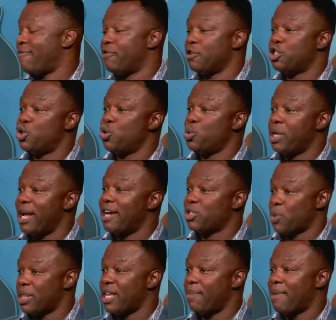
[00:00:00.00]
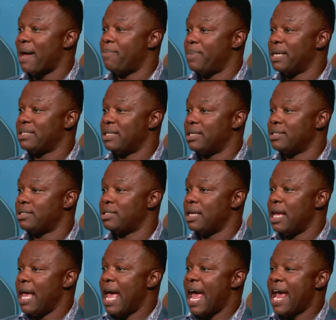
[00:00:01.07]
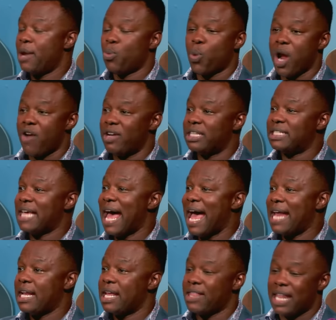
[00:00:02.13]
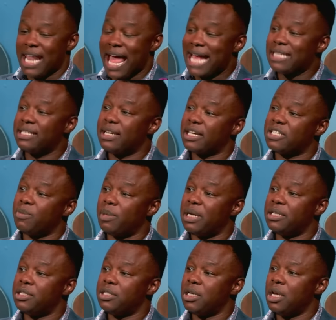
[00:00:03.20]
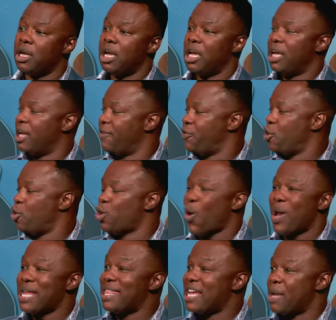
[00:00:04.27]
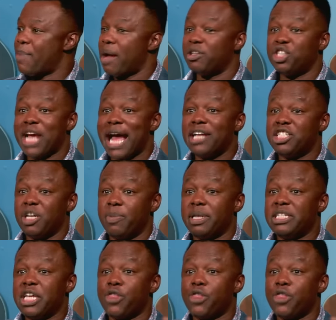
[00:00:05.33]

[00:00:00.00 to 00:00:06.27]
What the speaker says: for 2 years within my business, and where it's at in the last 6 months, if you know anything about ChatGPT